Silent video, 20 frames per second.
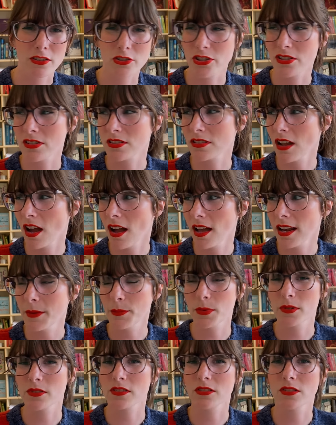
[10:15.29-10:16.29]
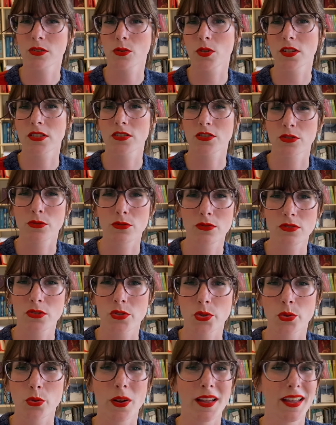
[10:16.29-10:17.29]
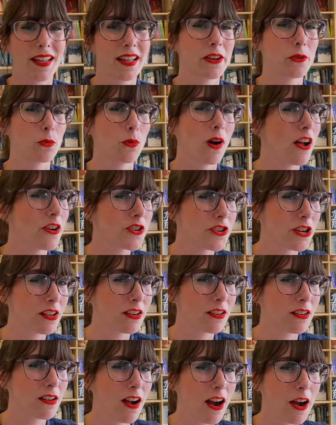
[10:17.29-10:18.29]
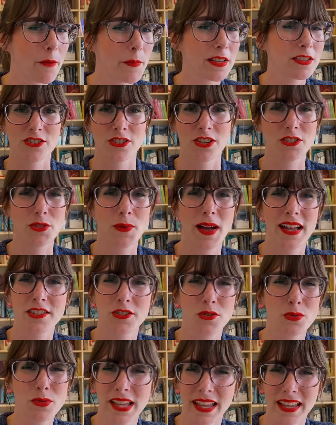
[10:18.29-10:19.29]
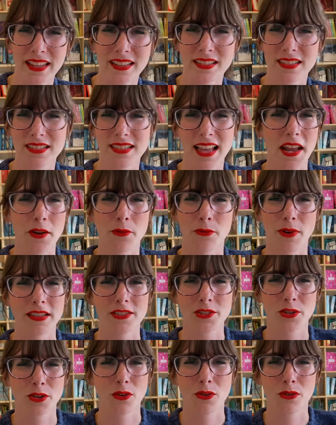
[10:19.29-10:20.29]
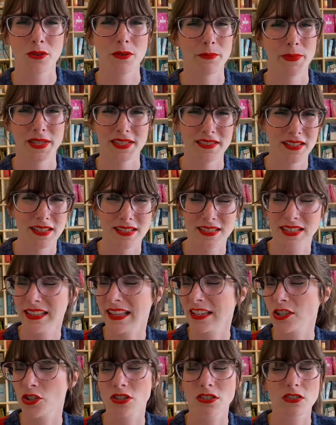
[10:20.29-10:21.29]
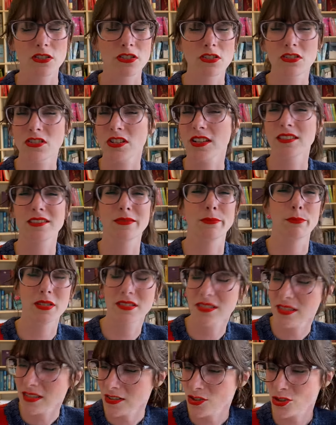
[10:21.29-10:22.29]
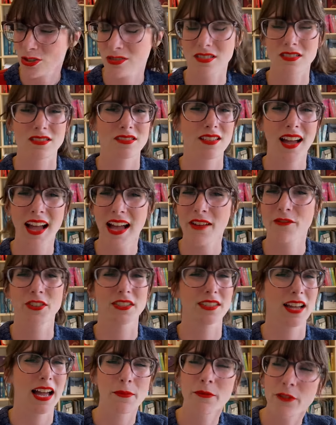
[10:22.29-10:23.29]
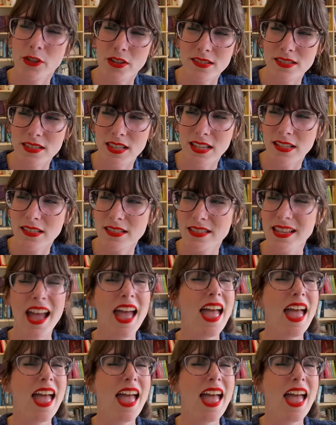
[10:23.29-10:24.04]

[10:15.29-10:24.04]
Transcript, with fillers: She's not a person who is used to hand washing her garment. She also has two kids and runs her own business. Like she just, she is busy. She does not have the time for these things.